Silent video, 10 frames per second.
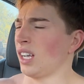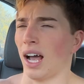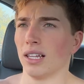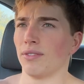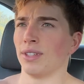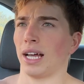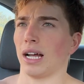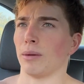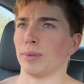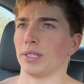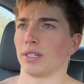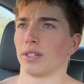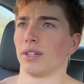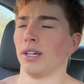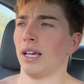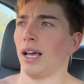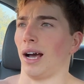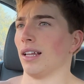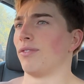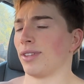I love when that happens.
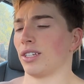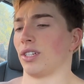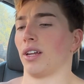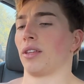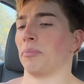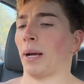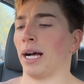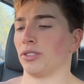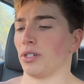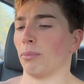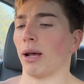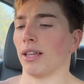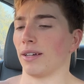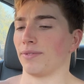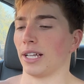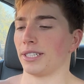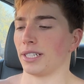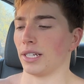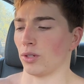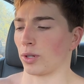I love when there's another boundary in my life that
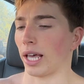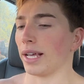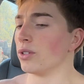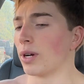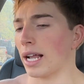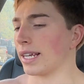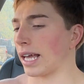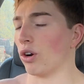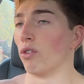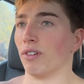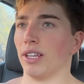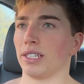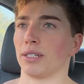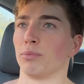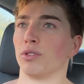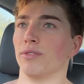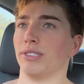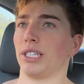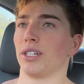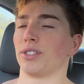says, okay, you got to get over this and prove
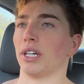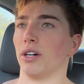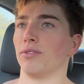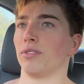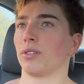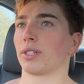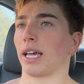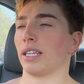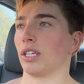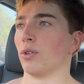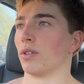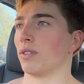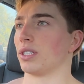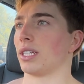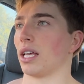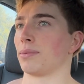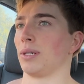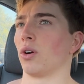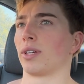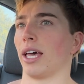it to yourself. Okay, the universe tells me,
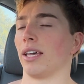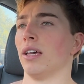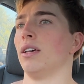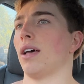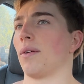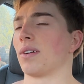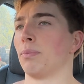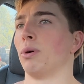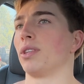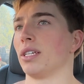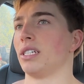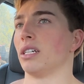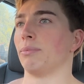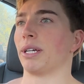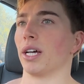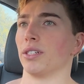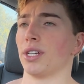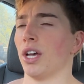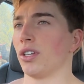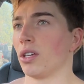okay, I'm going to put this here because
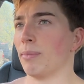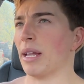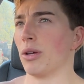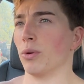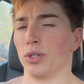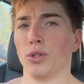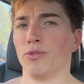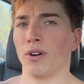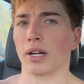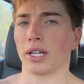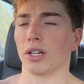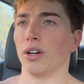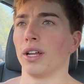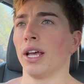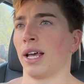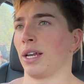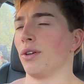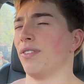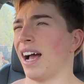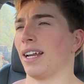you've been doing too fucking good and
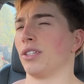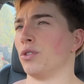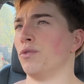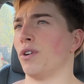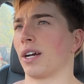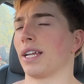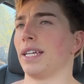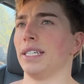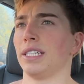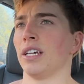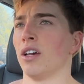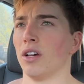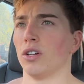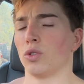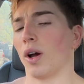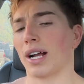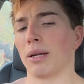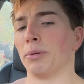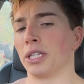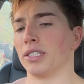you've had it too fucking easy. So I got to
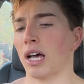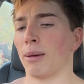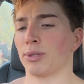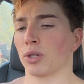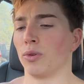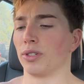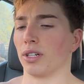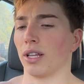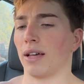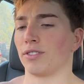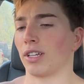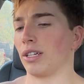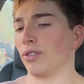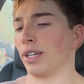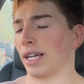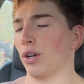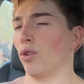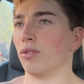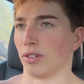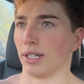put this obstacle in your life so that you can get
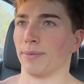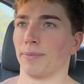over it.